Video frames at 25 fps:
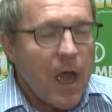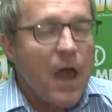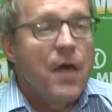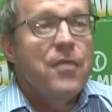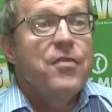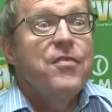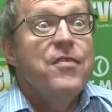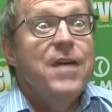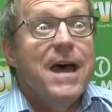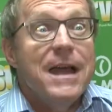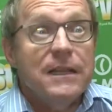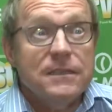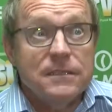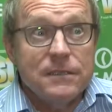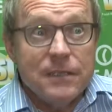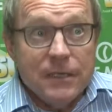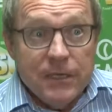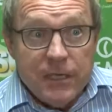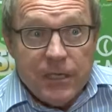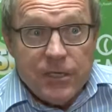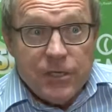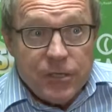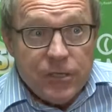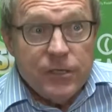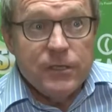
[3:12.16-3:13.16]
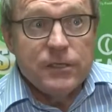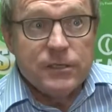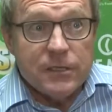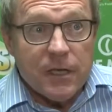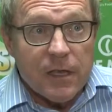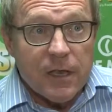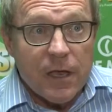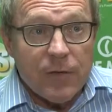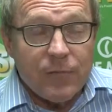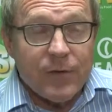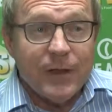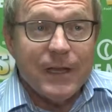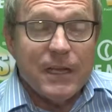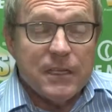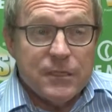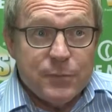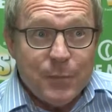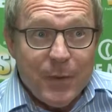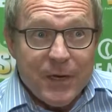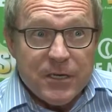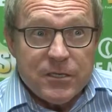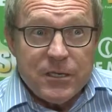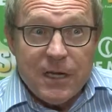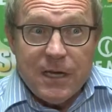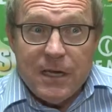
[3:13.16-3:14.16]
And that's an issue in South Africa,
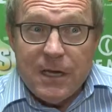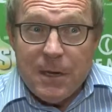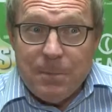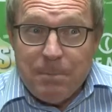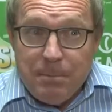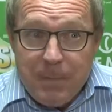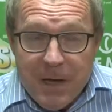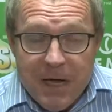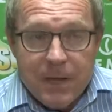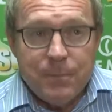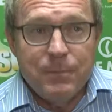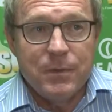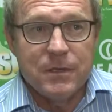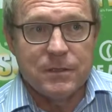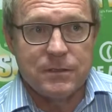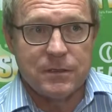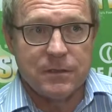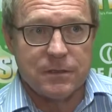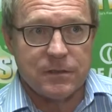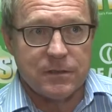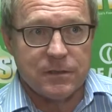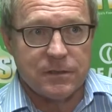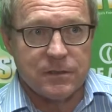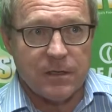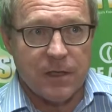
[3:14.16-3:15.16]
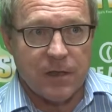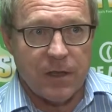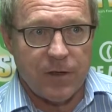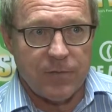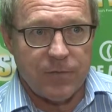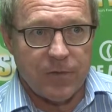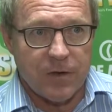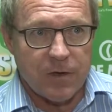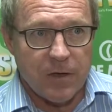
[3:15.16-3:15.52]
especially the big business in South Africa.